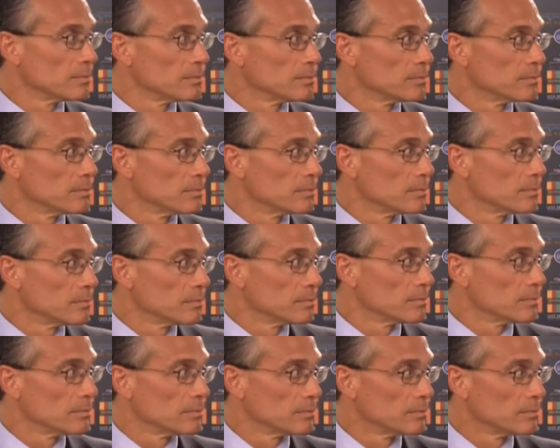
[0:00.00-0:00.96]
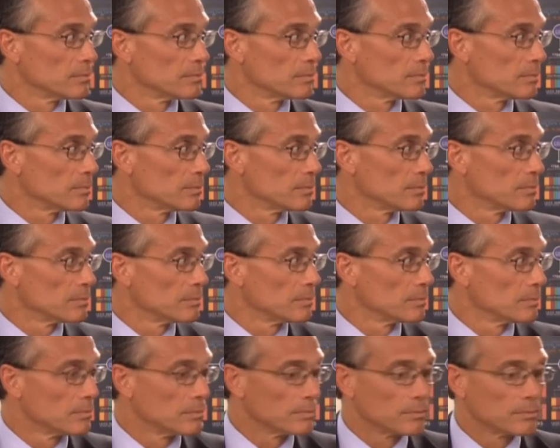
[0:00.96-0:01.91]

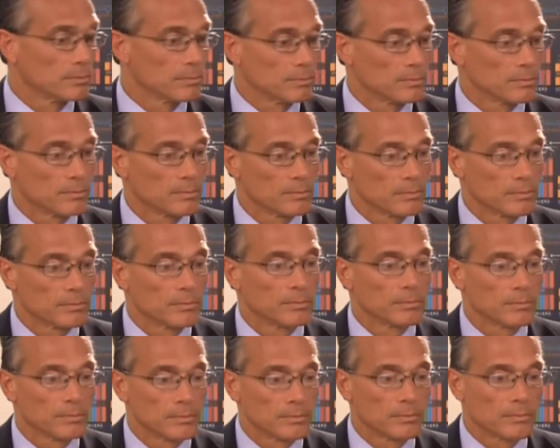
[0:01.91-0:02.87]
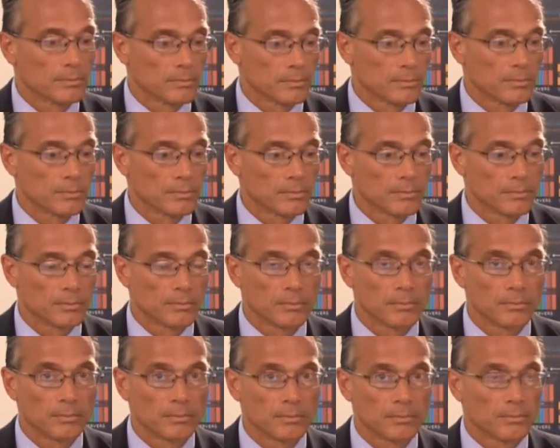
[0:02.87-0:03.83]

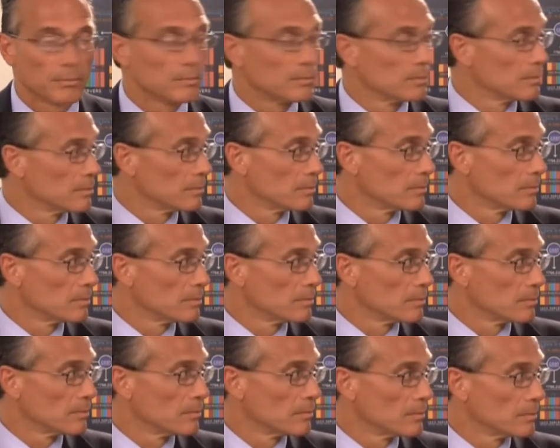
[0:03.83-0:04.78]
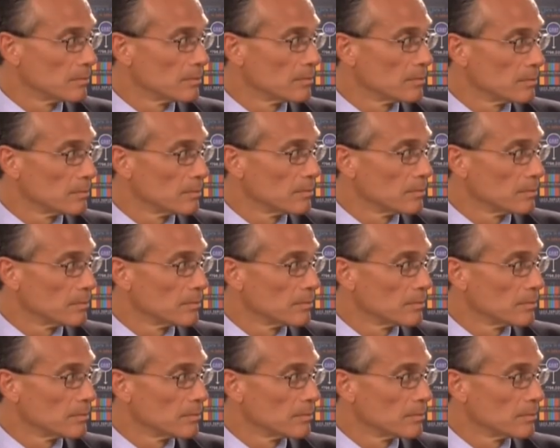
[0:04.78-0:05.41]
No words are spoken by the person on screen.